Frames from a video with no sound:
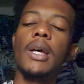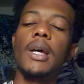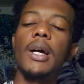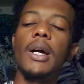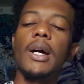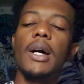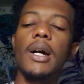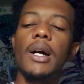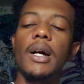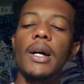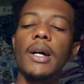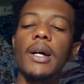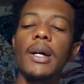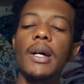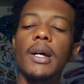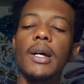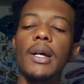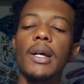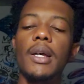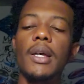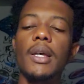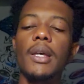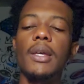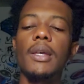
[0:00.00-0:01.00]

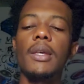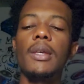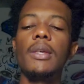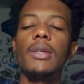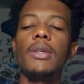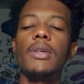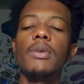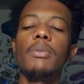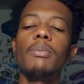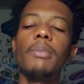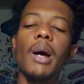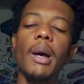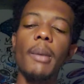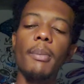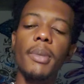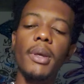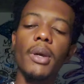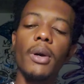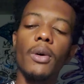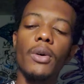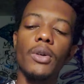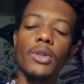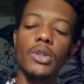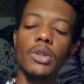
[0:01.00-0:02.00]
You might be
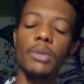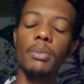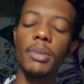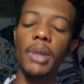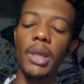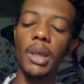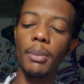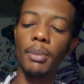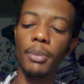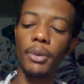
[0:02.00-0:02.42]
also being